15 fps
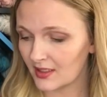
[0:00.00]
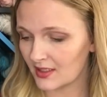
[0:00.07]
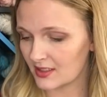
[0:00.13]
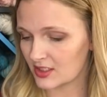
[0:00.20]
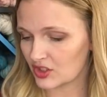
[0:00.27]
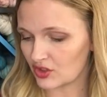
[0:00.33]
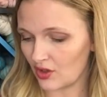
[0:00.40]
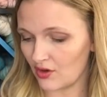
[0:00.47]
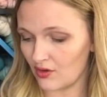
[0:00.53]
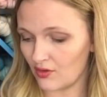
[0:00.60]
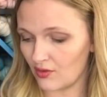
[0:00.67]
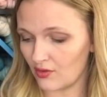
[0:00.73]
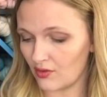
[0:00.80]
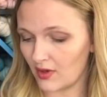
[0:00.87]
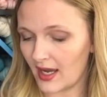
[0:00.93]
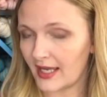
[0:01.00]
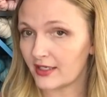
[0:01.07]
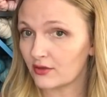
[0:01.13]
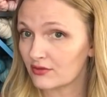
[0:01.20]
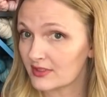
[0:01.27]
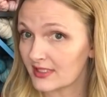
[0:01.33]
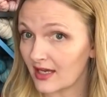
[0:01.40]
So I
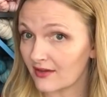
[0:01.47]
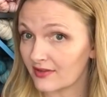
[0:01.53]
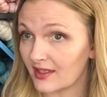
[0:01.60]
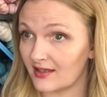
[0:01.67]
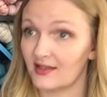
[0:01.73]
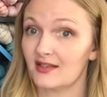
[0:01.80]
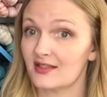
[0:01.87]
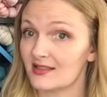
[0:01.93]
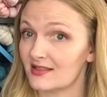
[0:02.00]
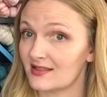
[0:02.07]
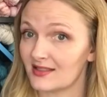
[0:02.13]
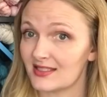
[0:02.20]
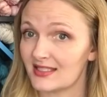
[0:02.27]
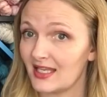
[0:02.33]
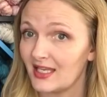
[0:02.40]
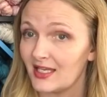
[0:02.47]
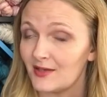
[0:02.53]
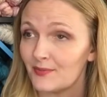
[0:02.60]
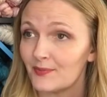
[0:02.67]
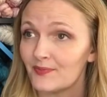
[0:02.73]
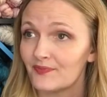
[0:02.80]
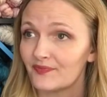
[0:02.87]
don't doubt that it is the same